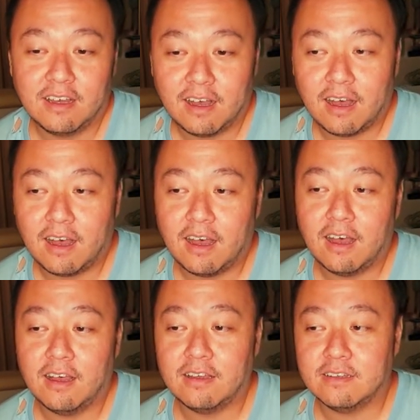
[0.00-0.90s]

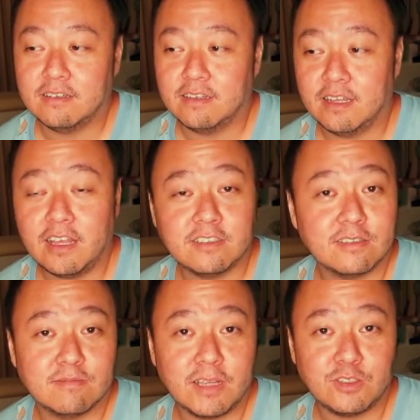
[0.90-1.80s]
and
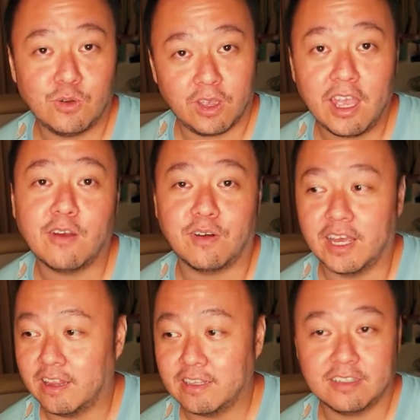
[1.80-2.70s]
that's okay,
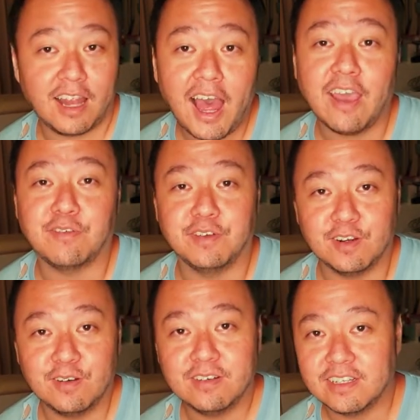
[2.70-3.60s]
right? That's life, you
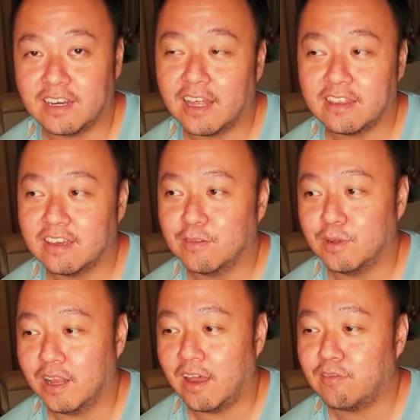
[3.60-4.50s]
know, and nothing
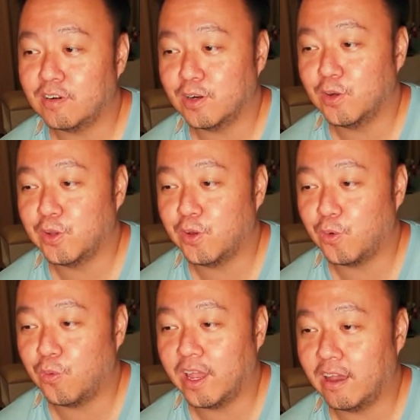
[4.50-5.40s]
will ever go
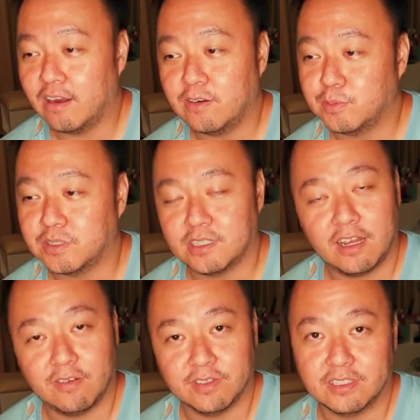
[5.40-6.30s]
your way
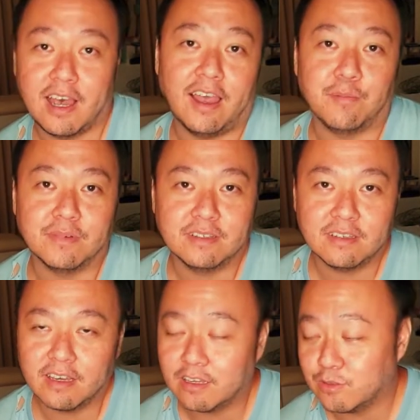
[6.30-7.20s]
100% of the time.
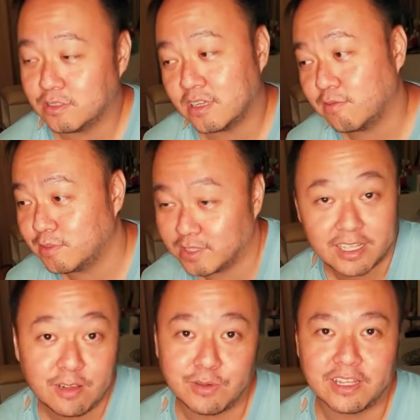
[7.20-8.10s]
You just have to
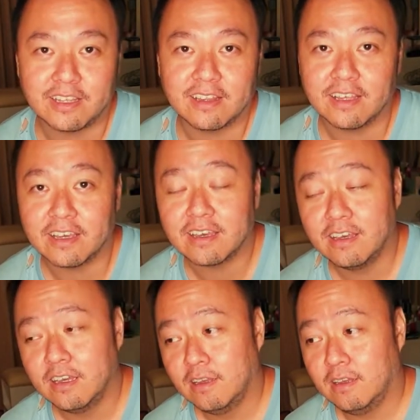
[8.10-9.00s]
deal with it. Like,
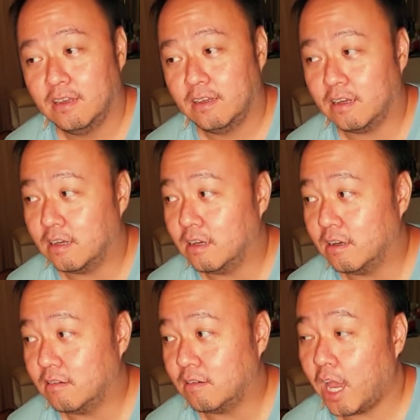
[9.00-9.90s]

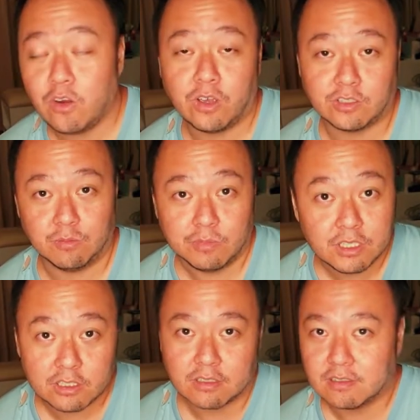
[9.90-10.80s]
I know, as some
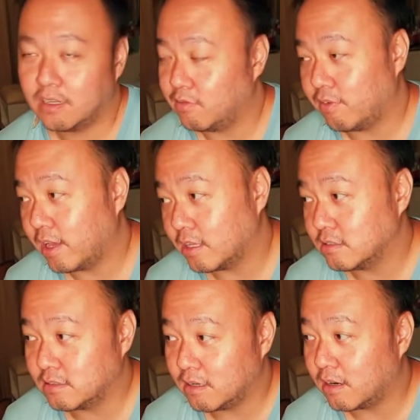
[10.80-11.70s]
Michigan State
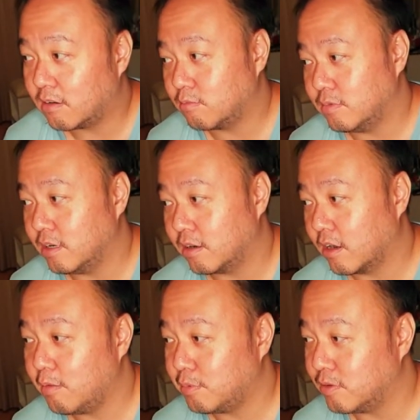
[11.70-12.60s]
fans, there are a
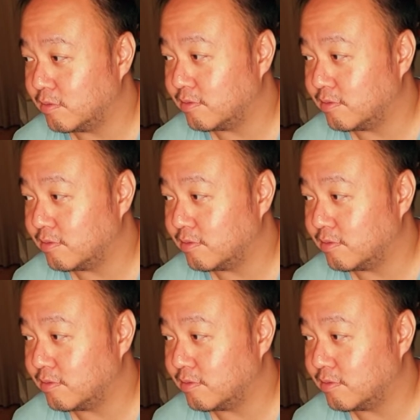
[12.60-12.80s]
couple